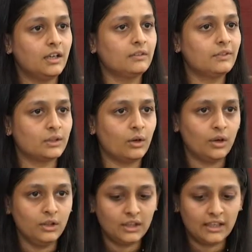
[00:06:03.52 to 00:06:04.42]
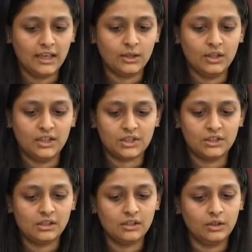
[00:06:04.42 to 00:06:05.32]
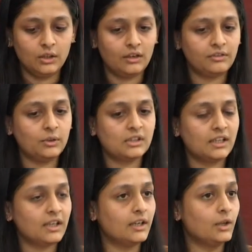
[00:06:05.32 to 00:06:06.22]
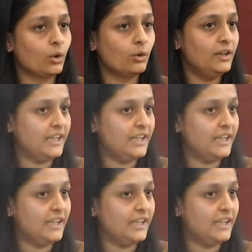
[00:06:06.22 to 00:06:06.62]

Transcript: done with all your calculations you have to say control